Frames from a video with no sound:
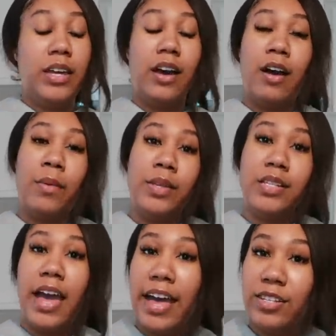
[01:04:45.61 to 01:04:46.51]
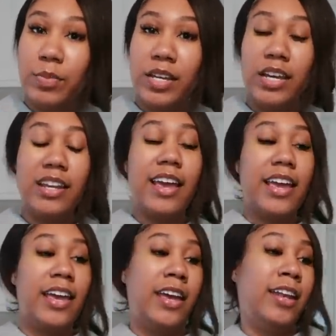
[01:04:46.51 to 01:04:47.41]
It always has been,
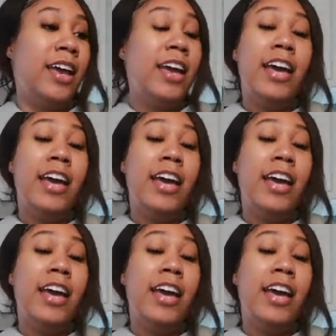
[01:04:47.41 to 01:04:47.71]
and